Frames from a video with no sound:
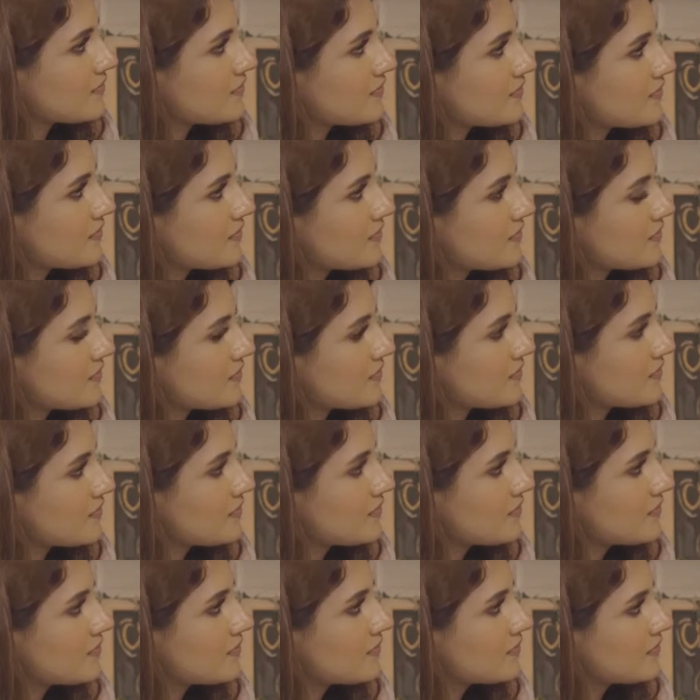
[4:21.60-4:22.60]

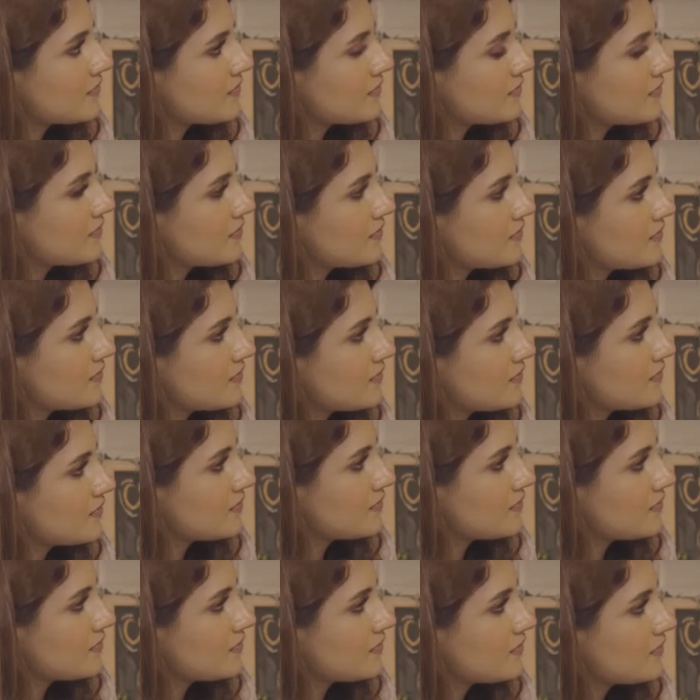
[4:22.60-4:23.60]

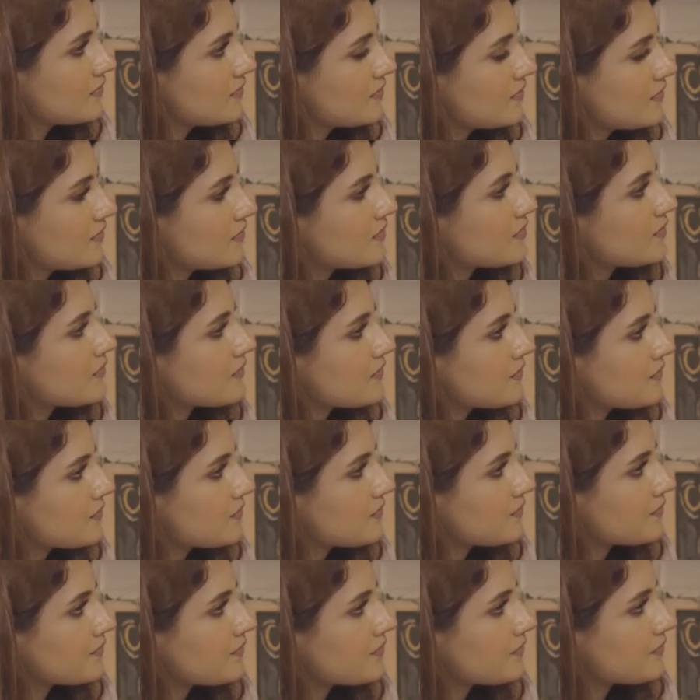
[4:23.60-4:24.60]

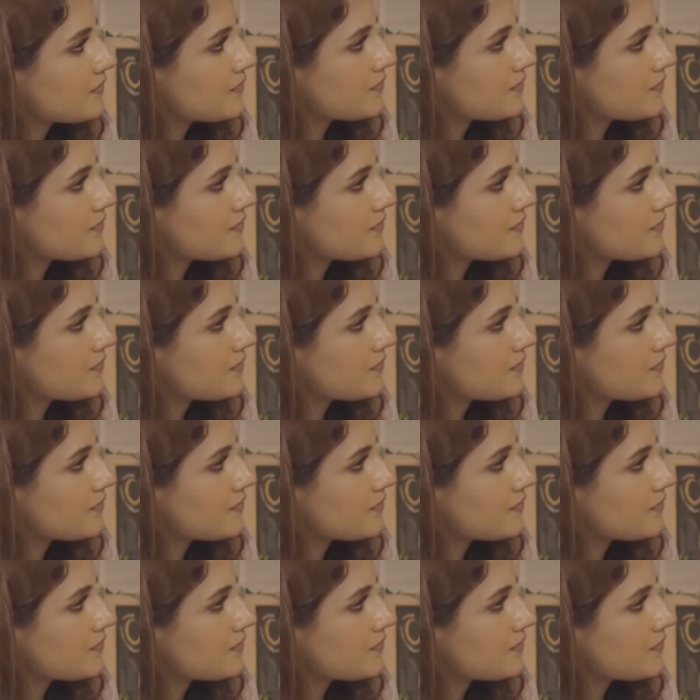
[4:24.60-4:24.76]
(not speaking)